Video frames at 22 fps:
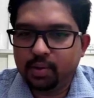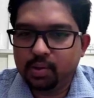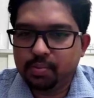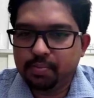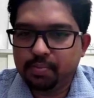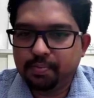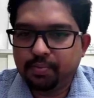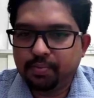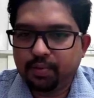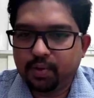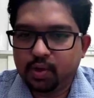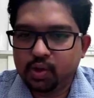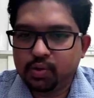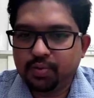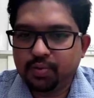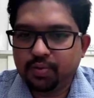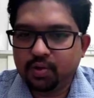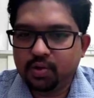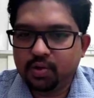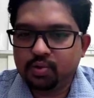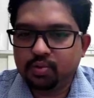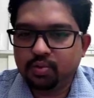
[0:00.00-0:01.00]
from this
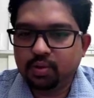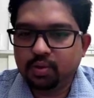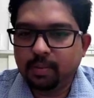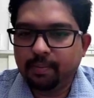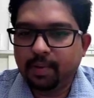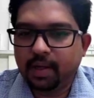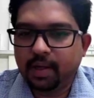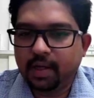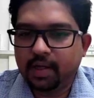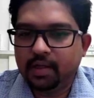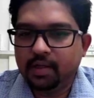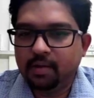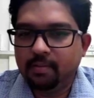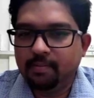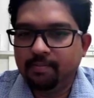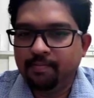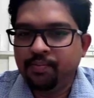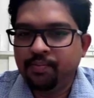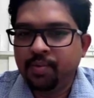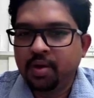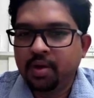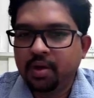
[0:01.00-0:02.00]
phosphorus to the
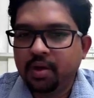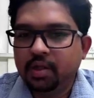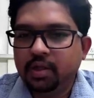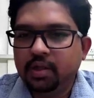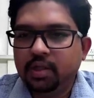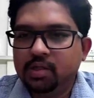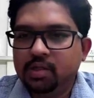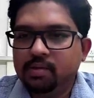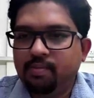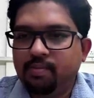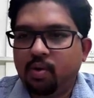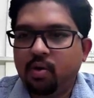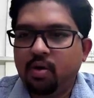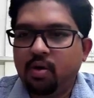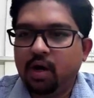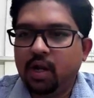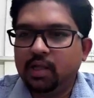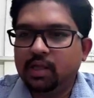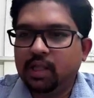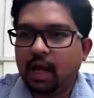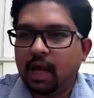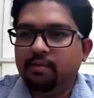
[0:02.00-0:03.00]
palladium, this
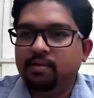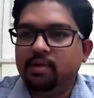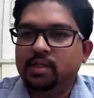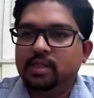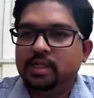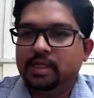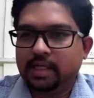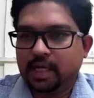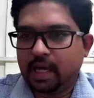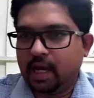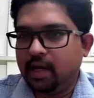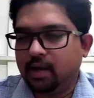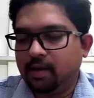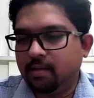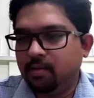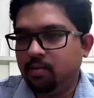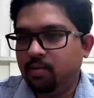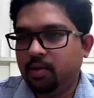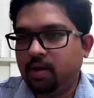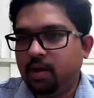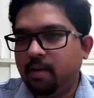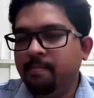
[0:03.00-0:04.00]
bond length I will
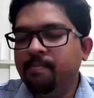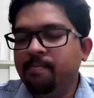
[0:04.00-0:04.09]
scan.